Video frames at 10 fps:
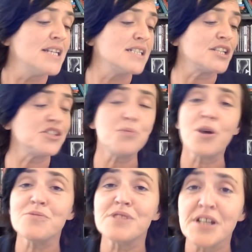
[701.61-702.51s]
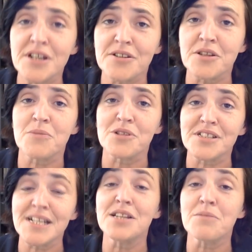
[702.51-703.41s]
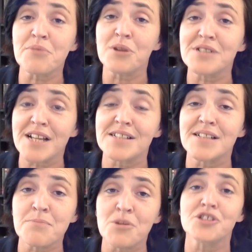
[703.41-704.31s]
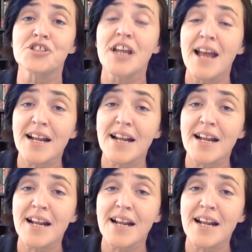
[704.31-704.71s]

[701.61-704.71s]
is that you won't hear them or see them protesting much